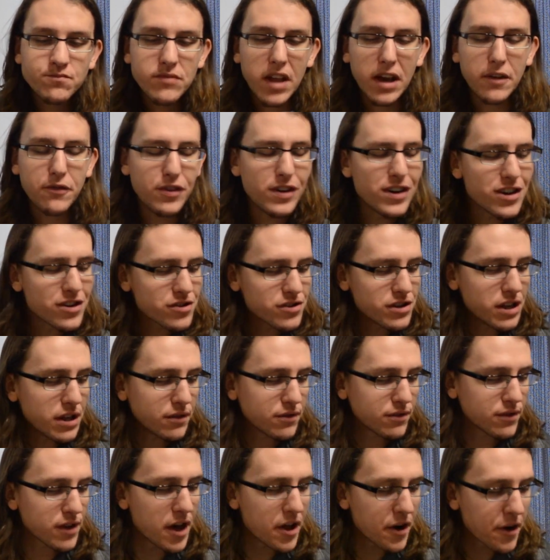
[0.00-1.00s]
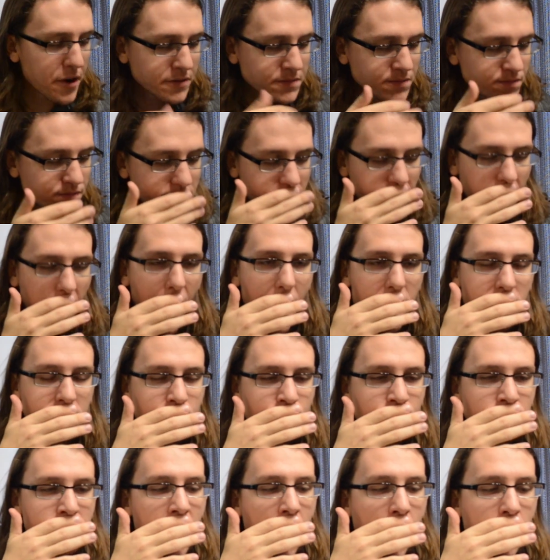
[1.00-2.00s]
I'll finish these later.
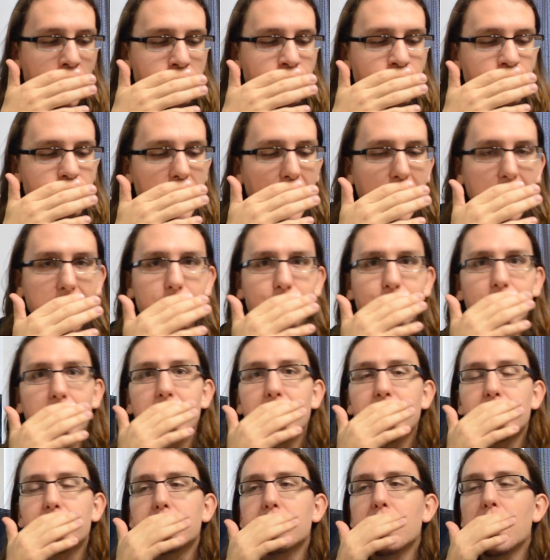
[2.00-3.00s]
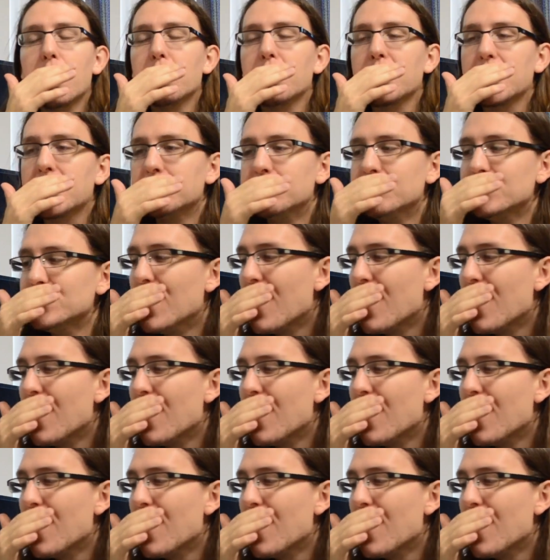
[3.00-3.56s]
I eat very slowly.